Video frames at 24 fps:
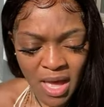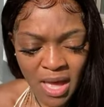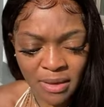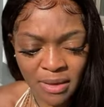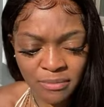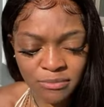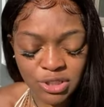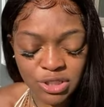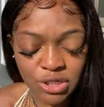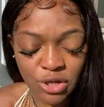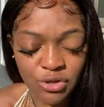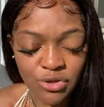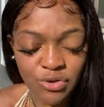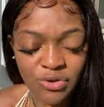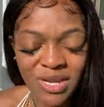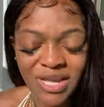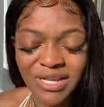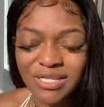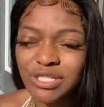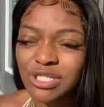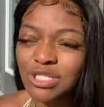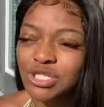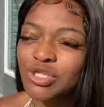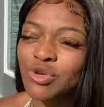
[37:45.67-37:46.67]
So you
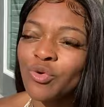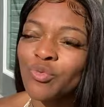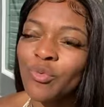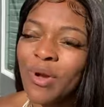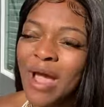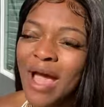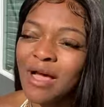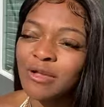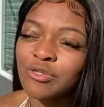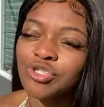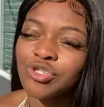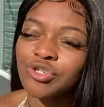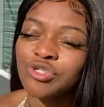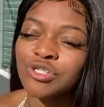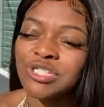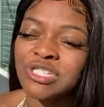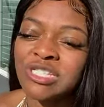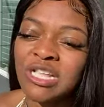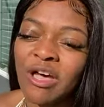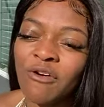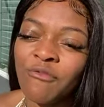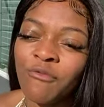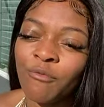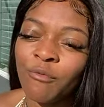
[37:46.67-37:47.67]
need to surround
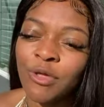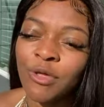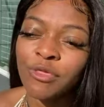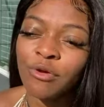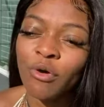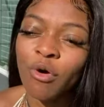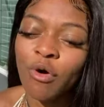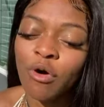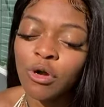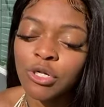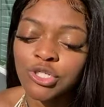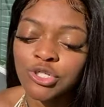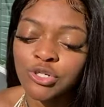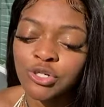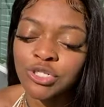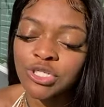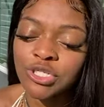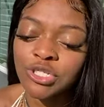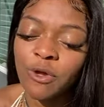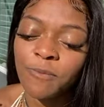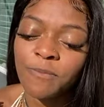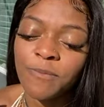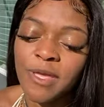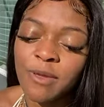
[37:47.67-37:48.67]
yourself with culture.
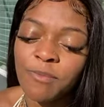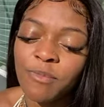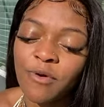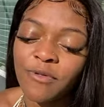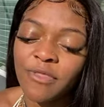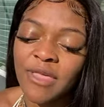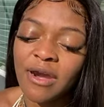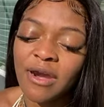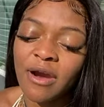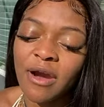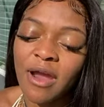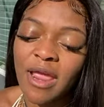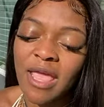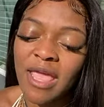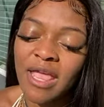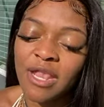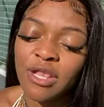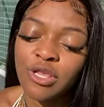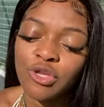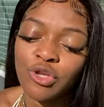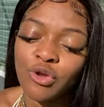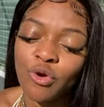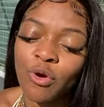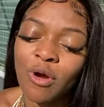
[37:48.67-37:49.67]
So people that are
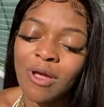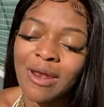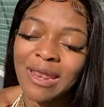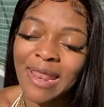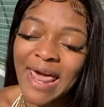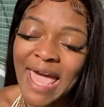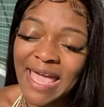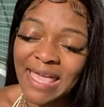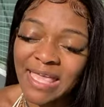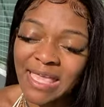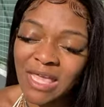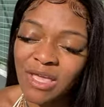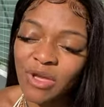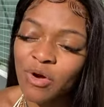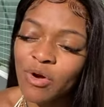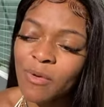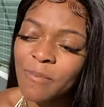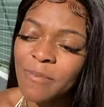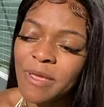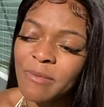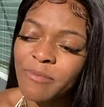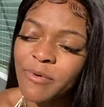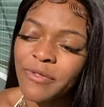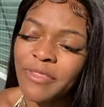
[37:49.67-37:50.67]
in your liking, or
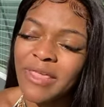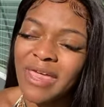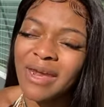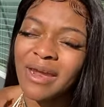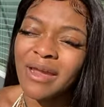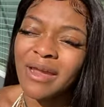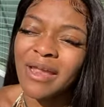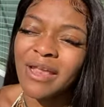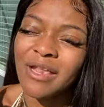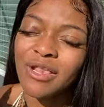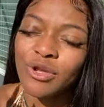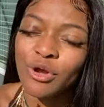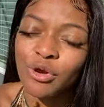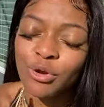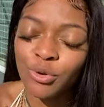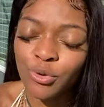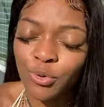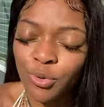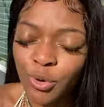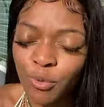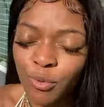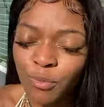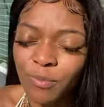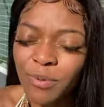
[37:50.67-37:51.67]
people that are in your
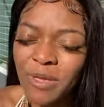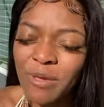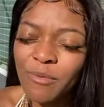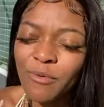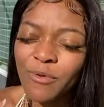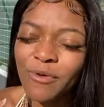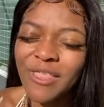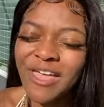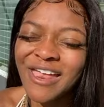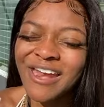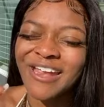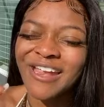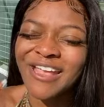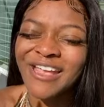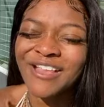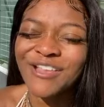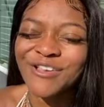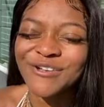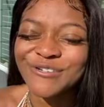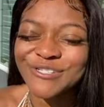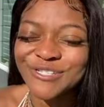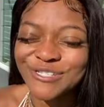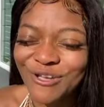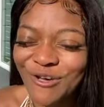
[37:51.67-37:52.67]
group, people that are in
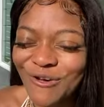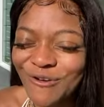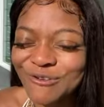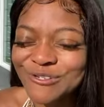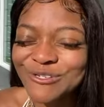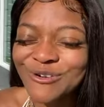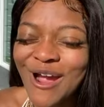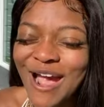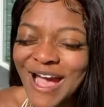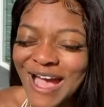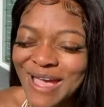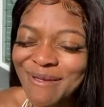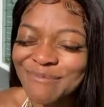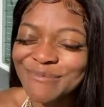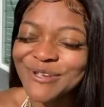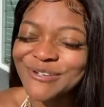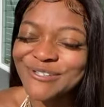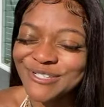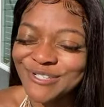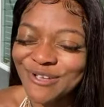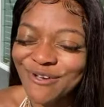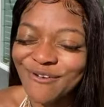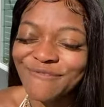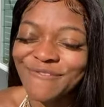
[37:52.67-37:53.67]
your soul tribe, your
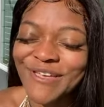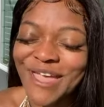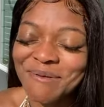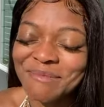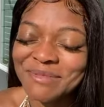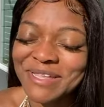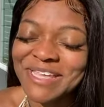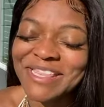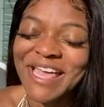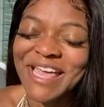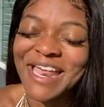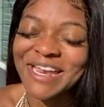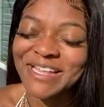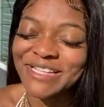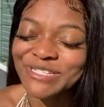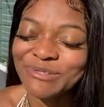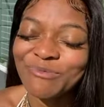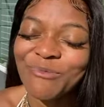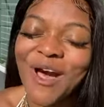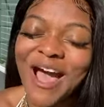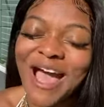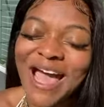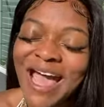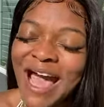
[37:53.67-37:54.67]
soul family. That is
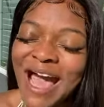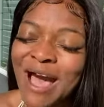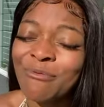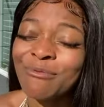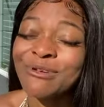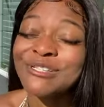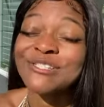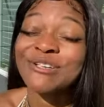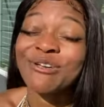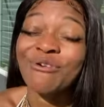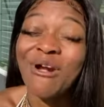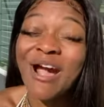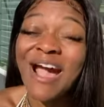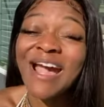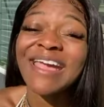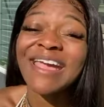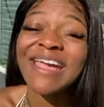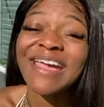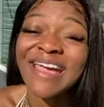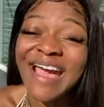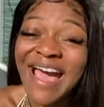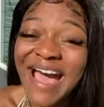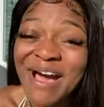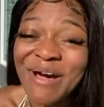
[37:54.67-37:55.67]
why I was
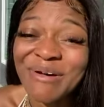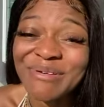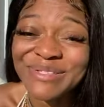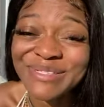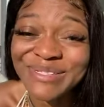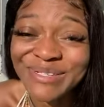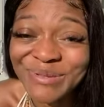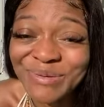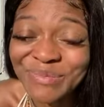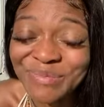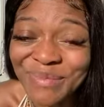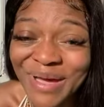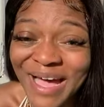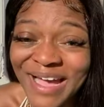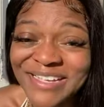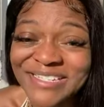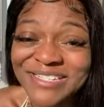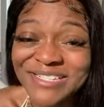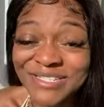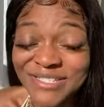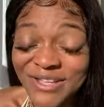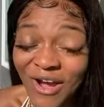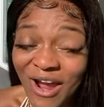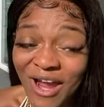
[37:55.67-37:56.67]
crying out to my
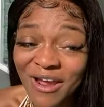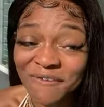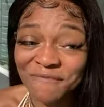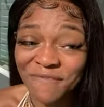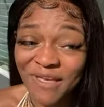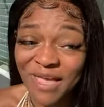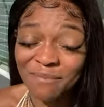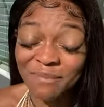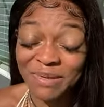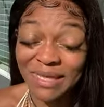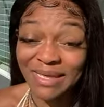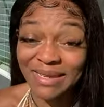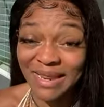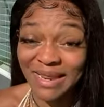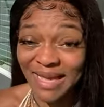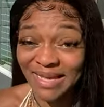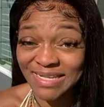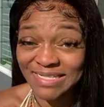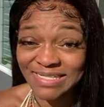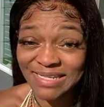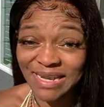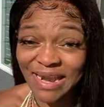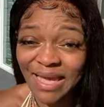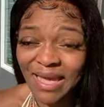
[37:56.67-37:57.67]
star family
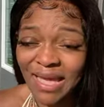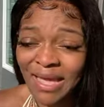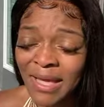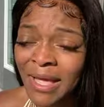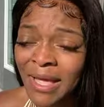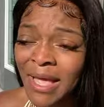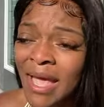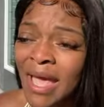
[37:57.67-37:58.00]
last night.